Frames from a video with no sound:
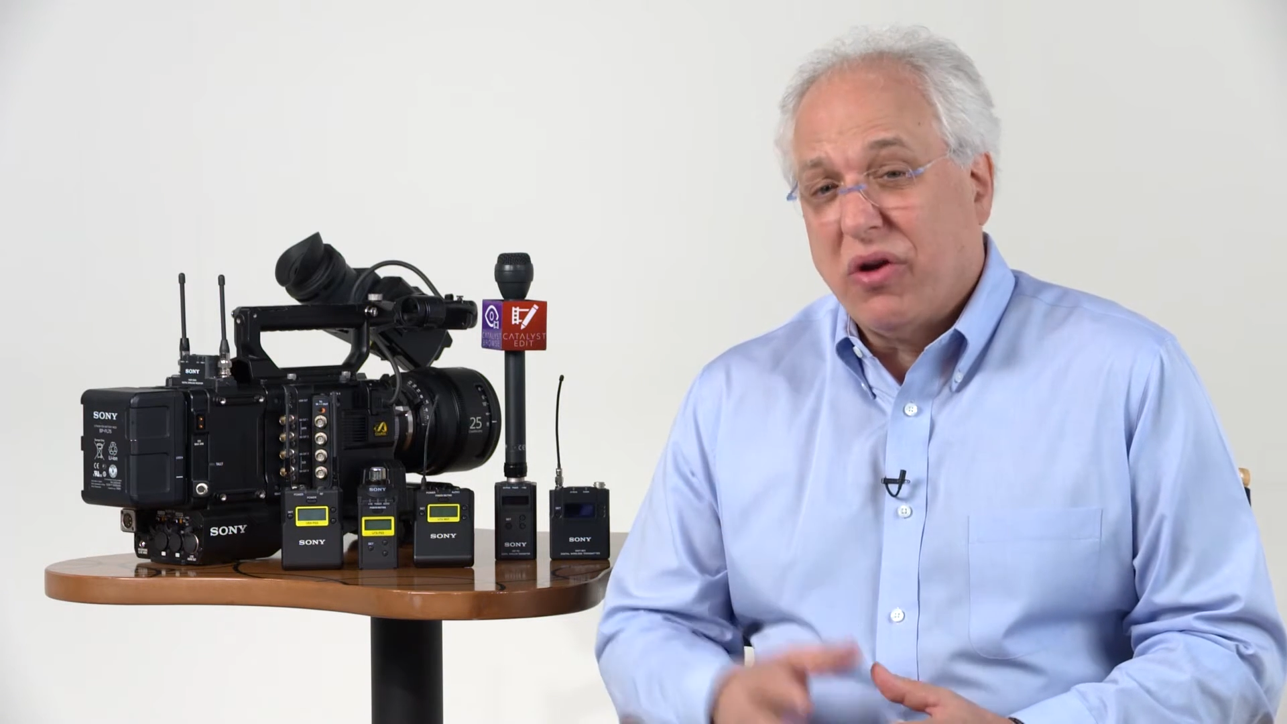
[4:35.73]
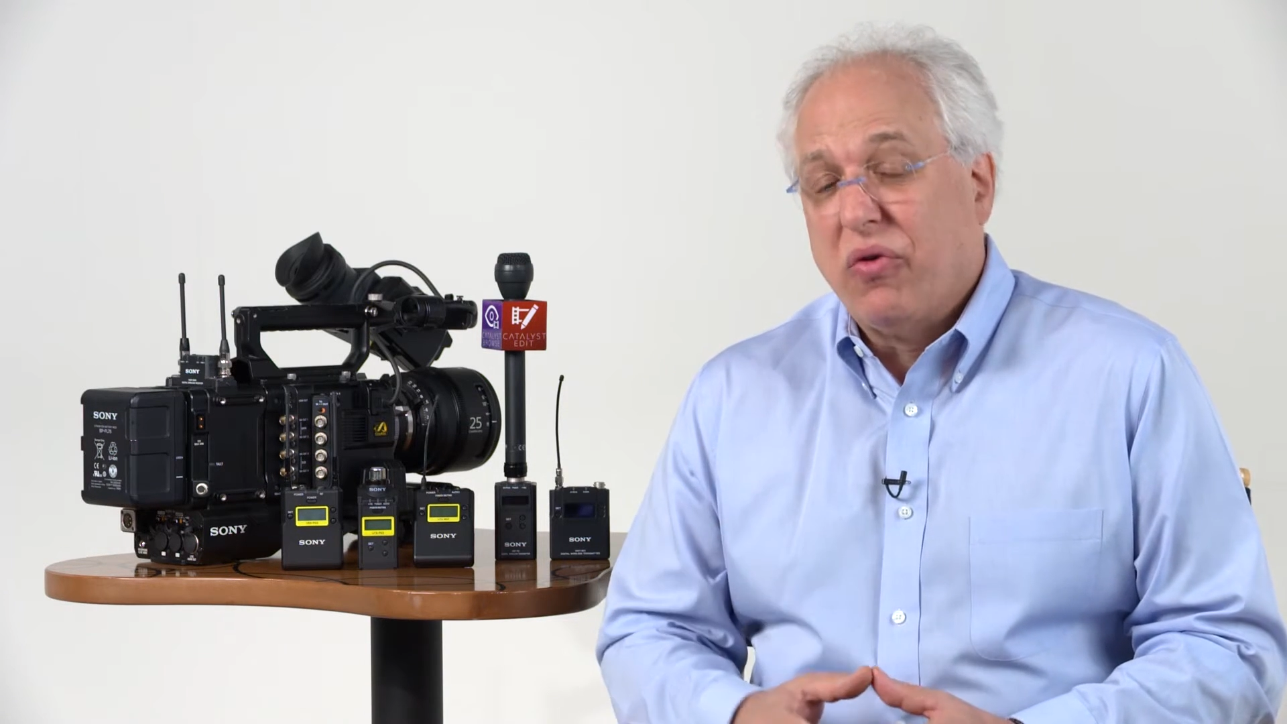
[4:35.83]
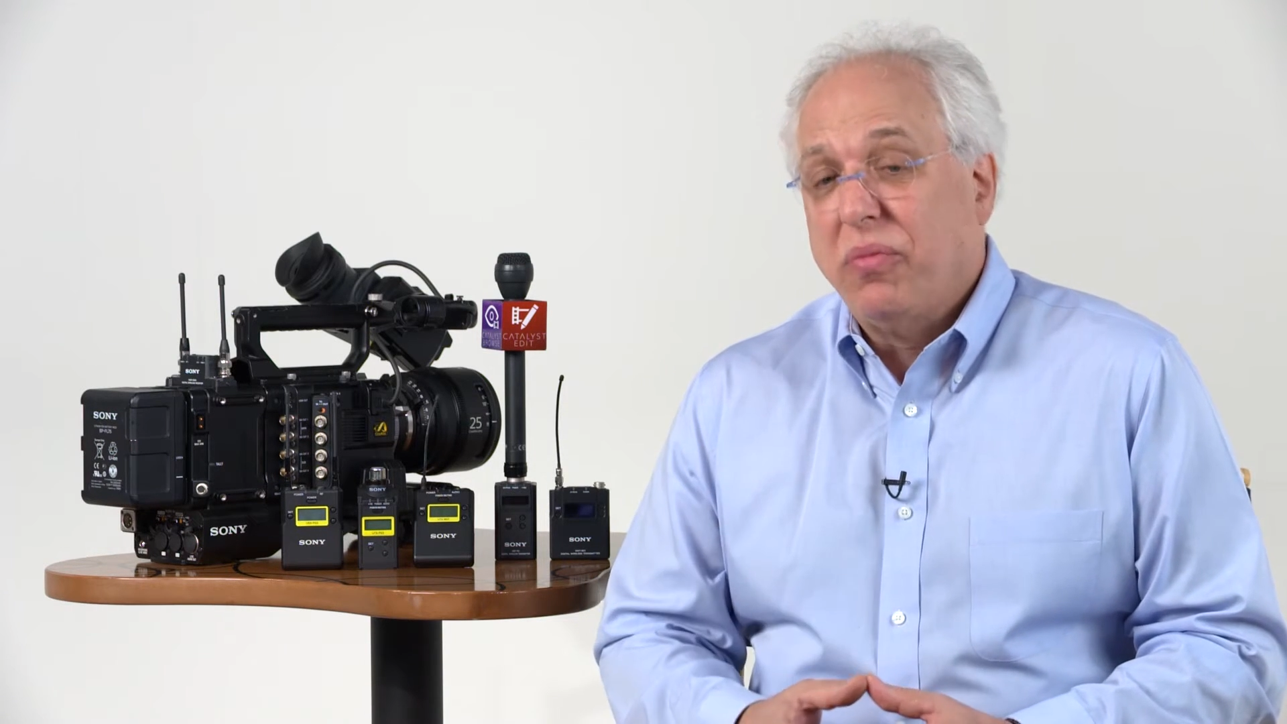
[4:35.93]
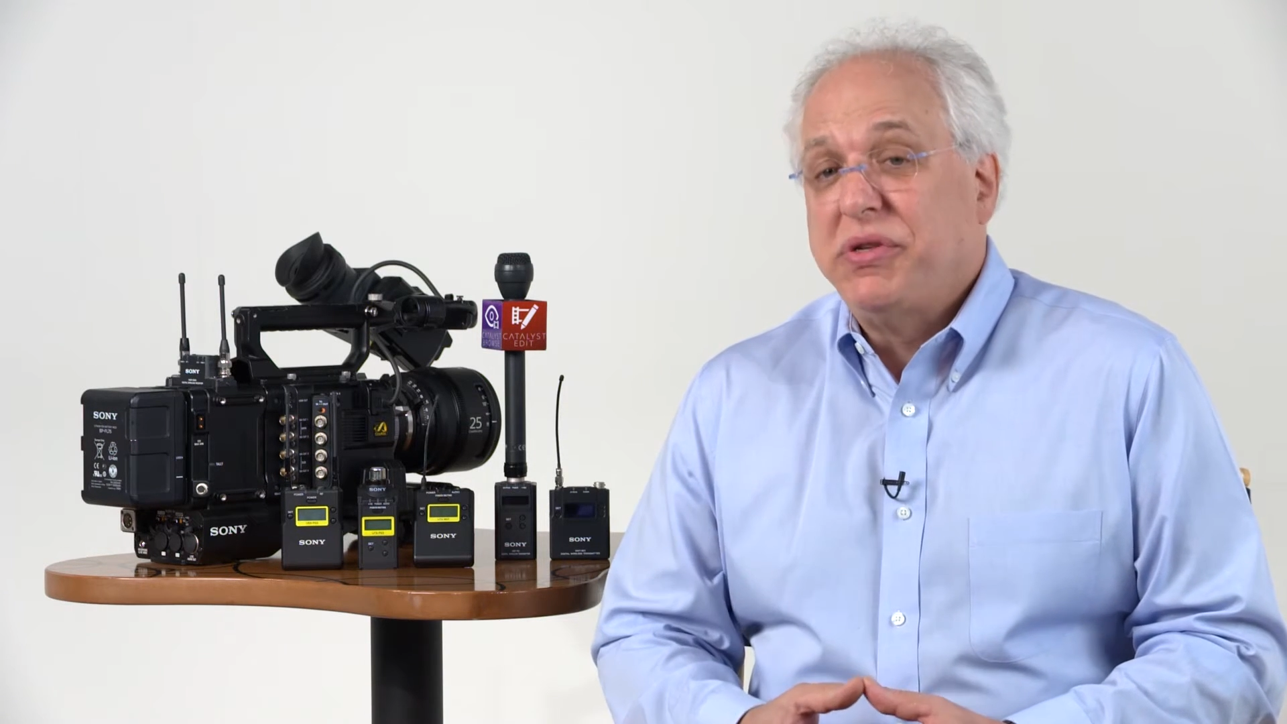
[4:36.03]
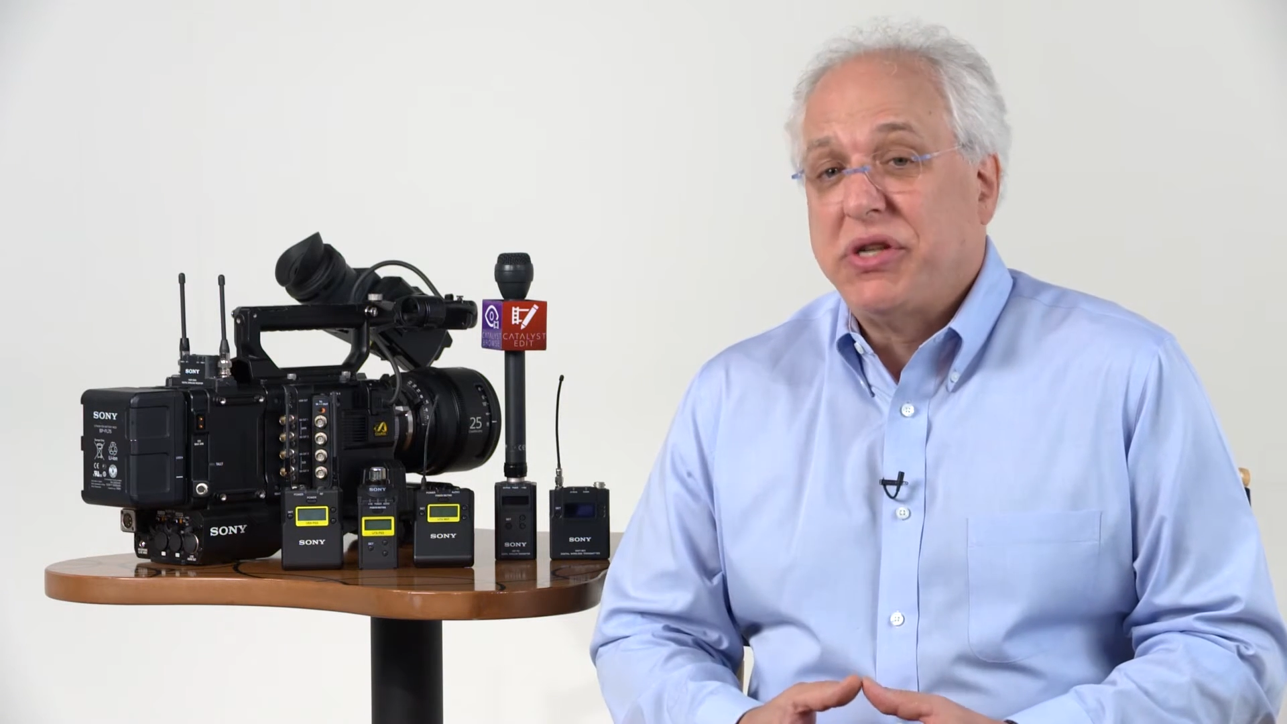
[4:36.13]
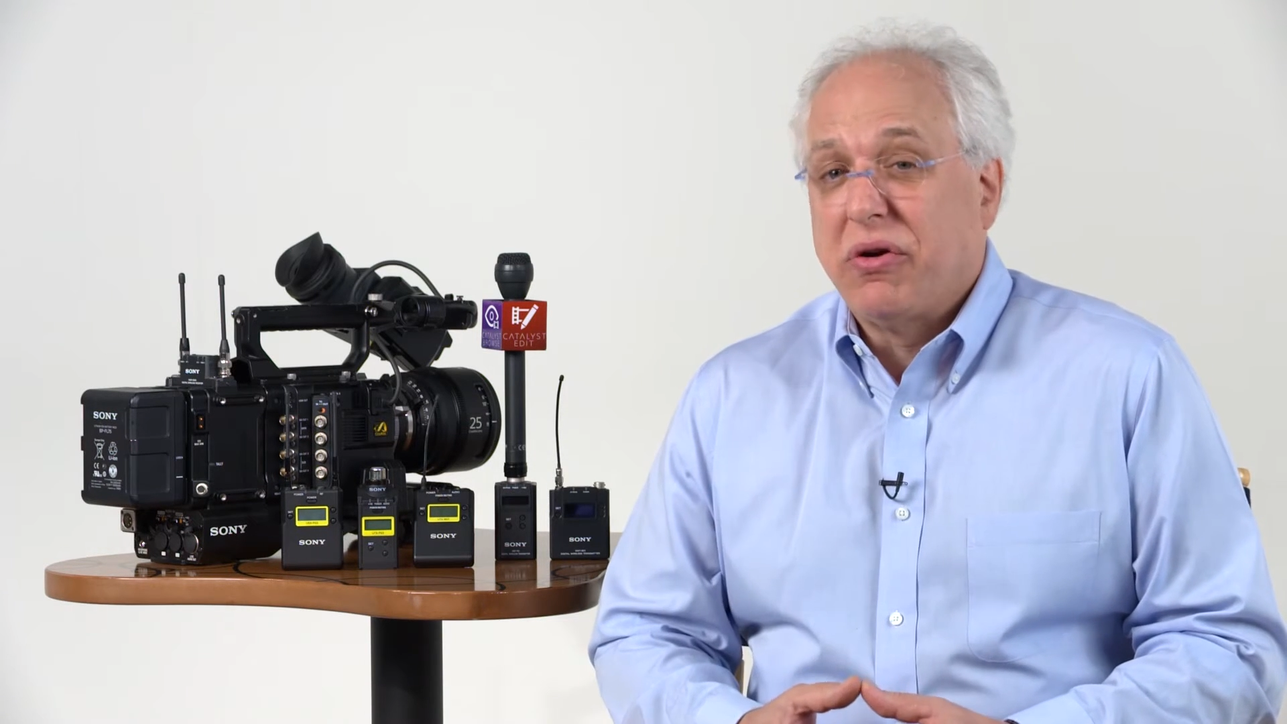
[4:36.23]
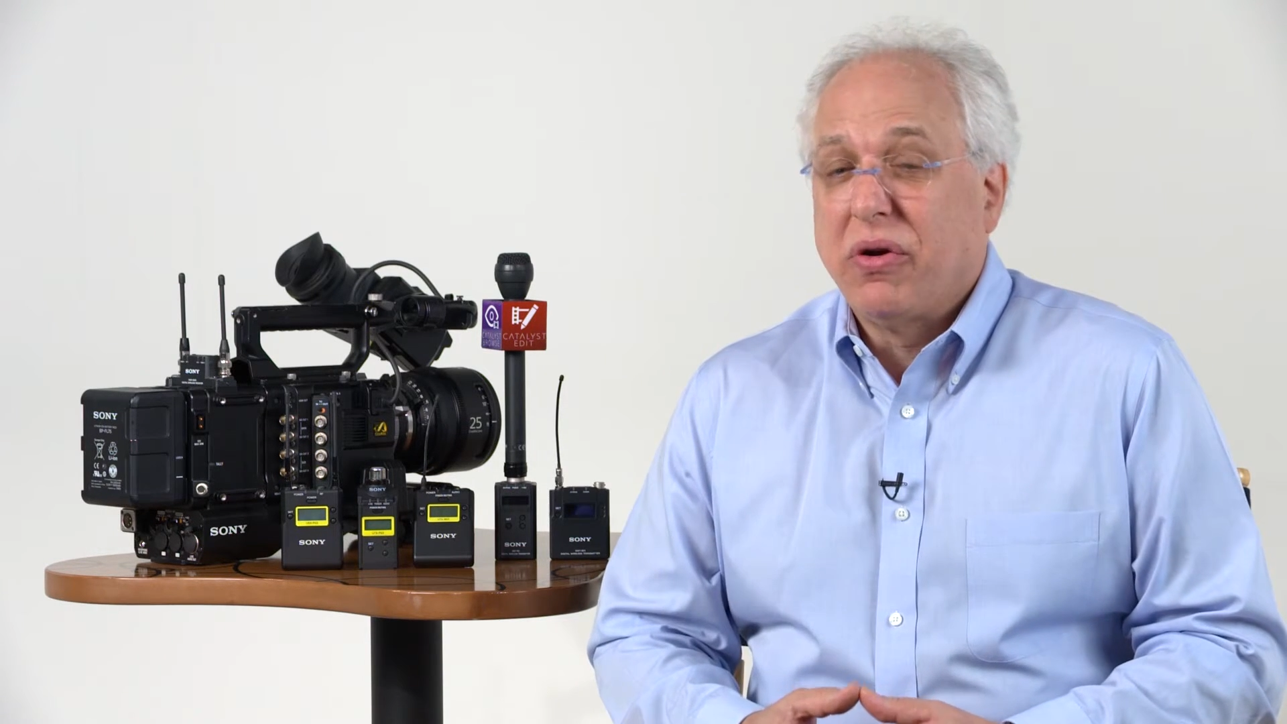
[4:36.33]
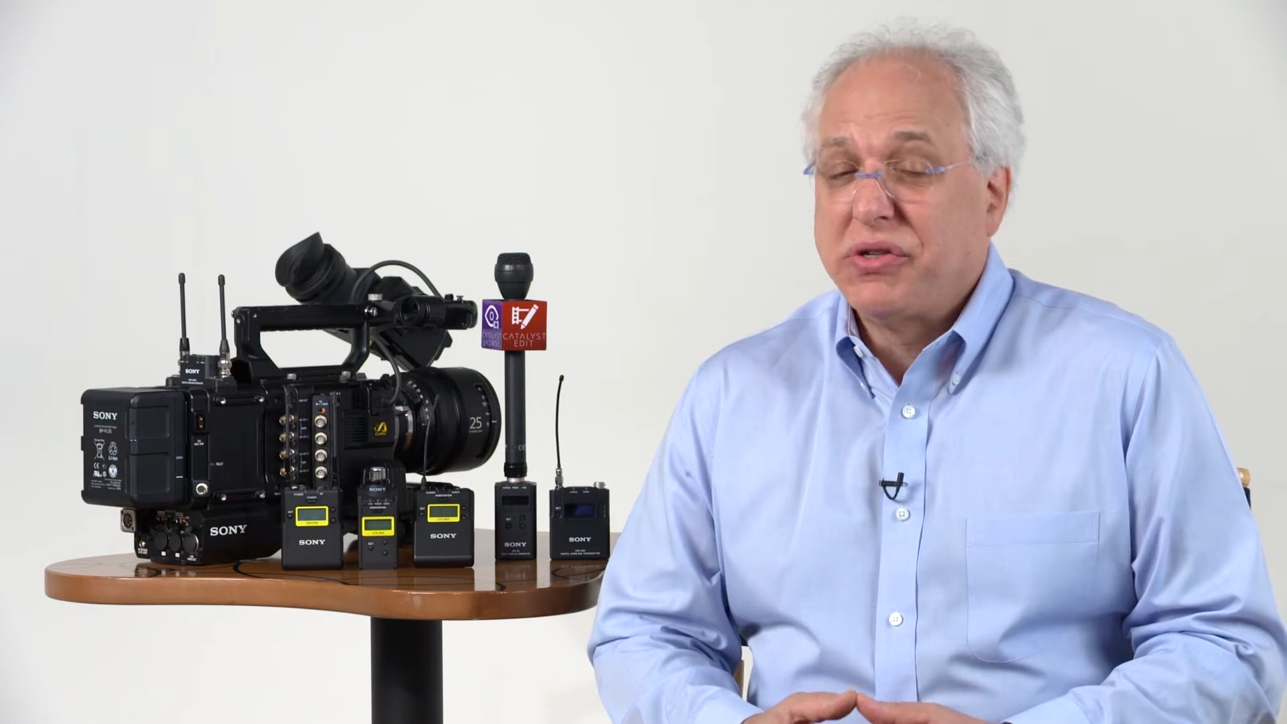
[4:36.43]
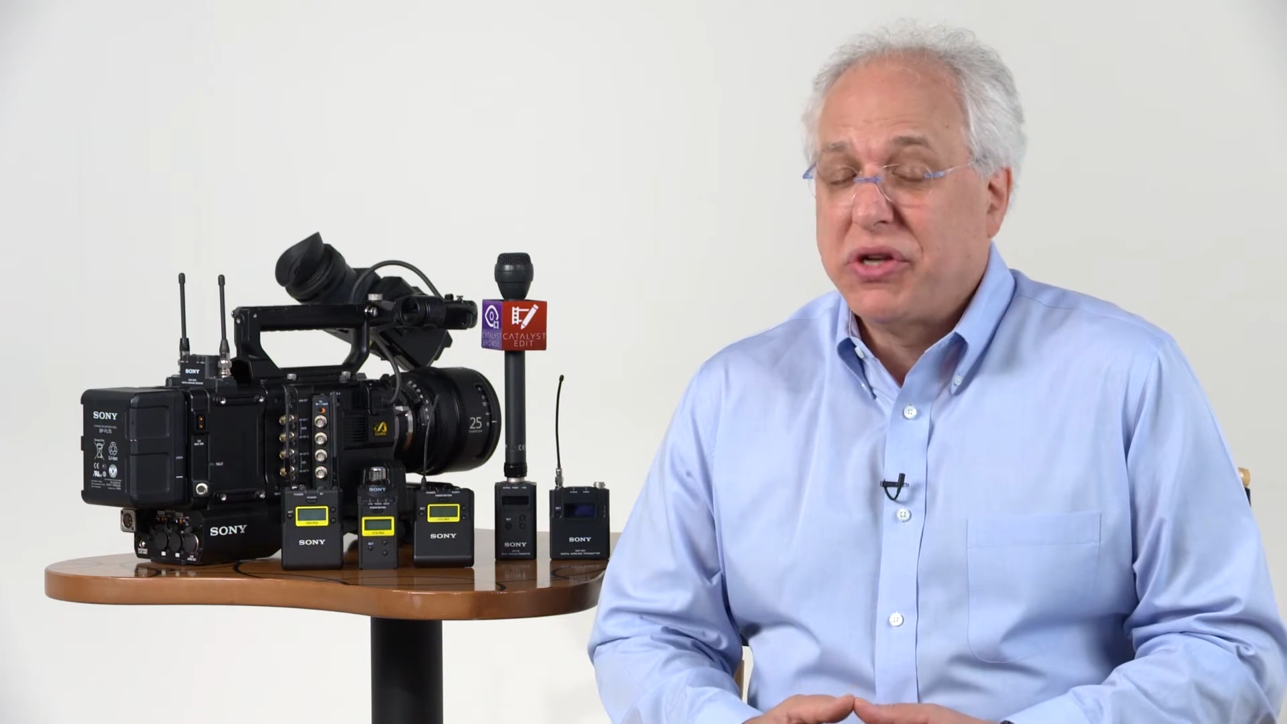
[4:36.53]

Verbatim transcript: Group 00